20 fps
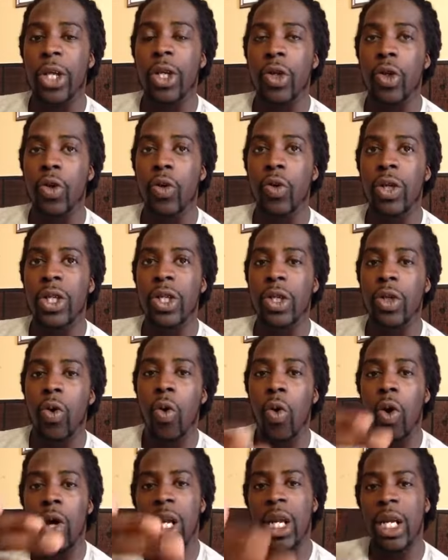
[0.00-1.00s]
do is
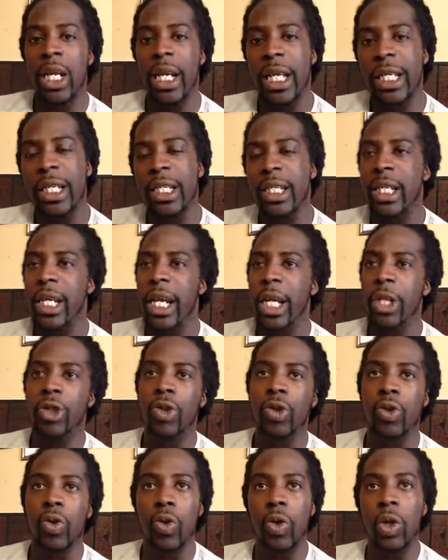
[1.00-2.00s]
coordinate,
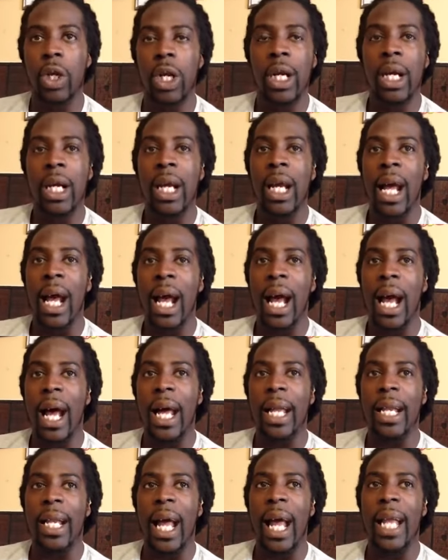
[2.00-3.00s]
schedule,
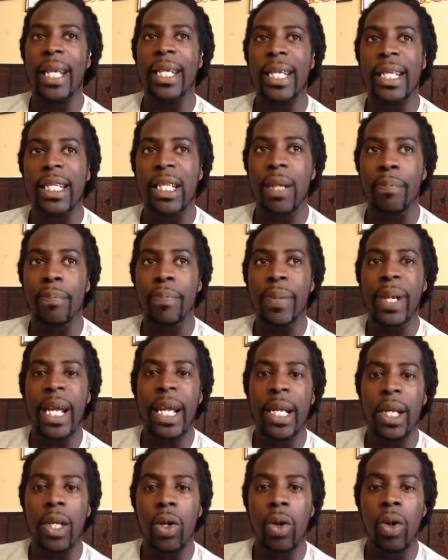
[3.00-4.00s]
and
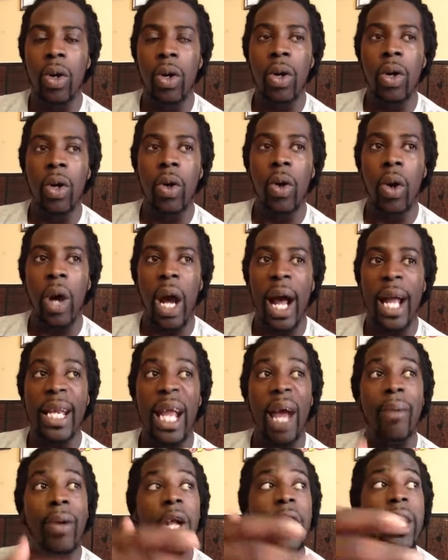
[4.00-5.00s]
anticipate, and they
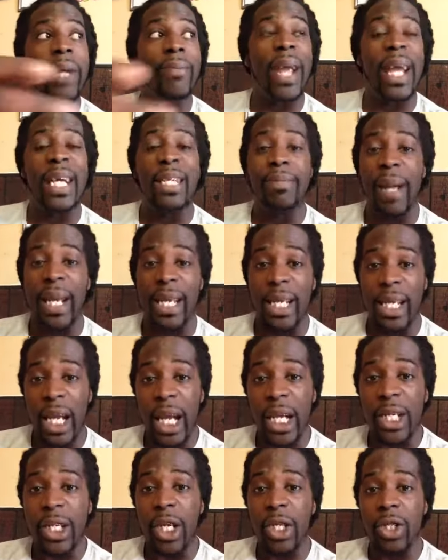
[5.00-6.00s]
have a lot of
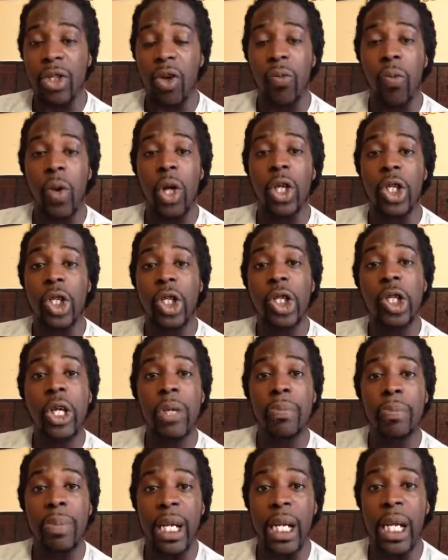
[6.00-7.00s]
expectations of what
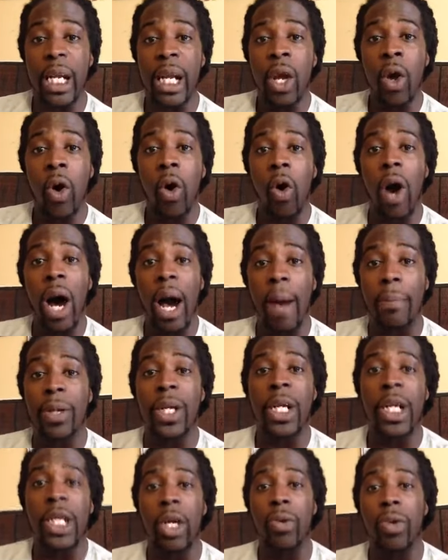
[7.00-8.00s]
should be or happen
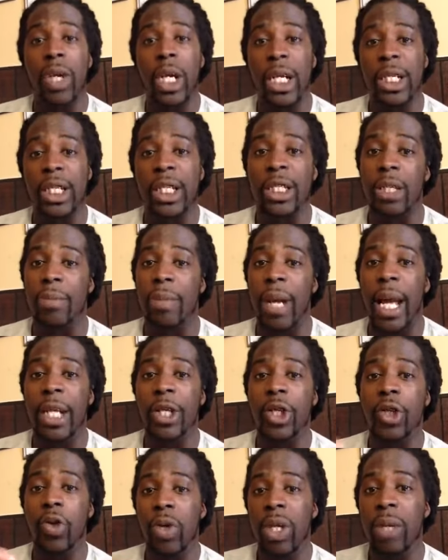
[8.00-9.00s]
in the relationship. I
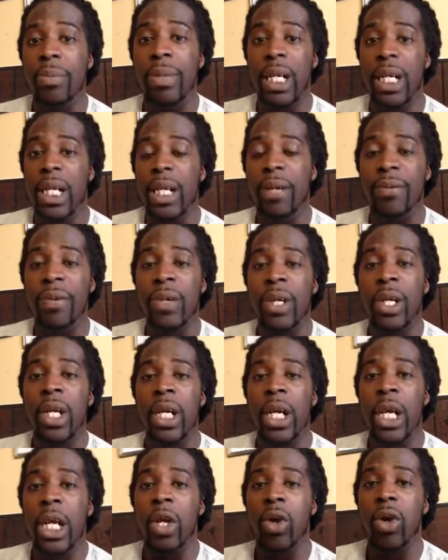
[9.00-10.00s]
truly believe
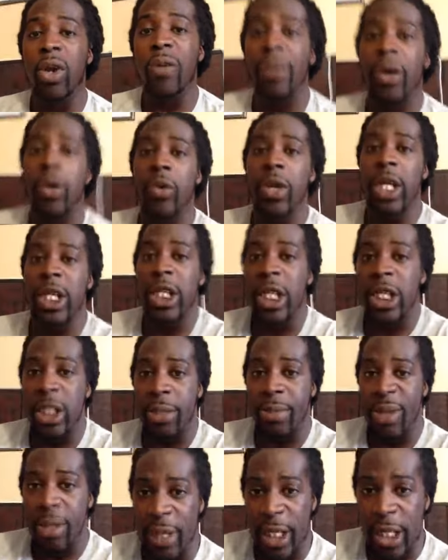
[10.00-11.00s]
in order for a relationship
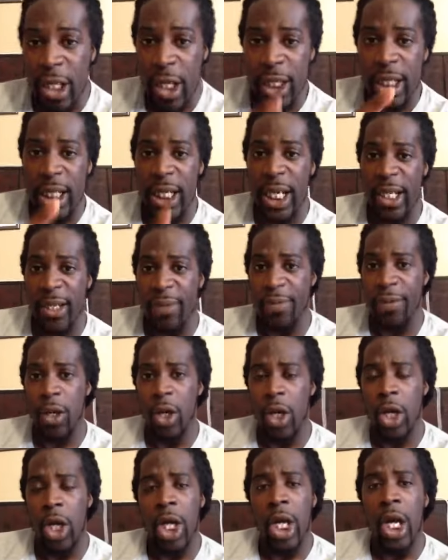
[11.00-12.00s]
to be successful
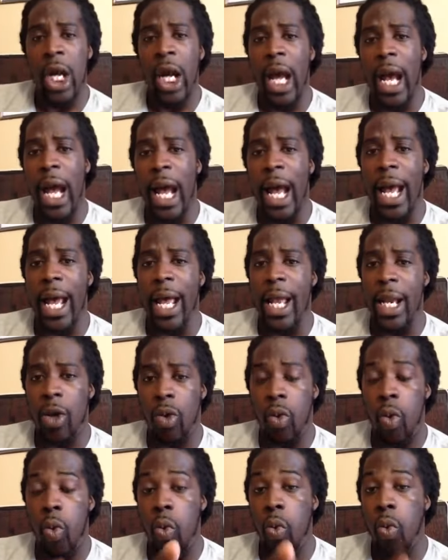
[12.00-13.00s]
and
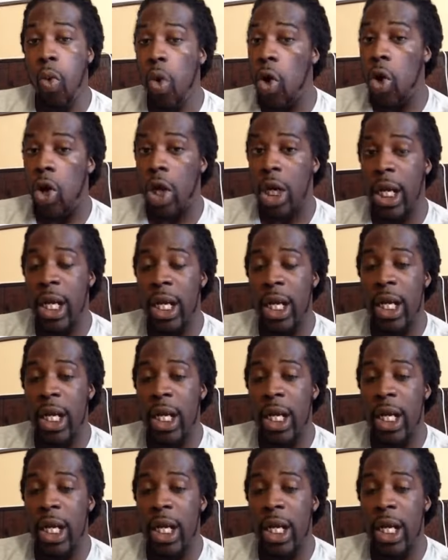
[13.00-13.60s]
work,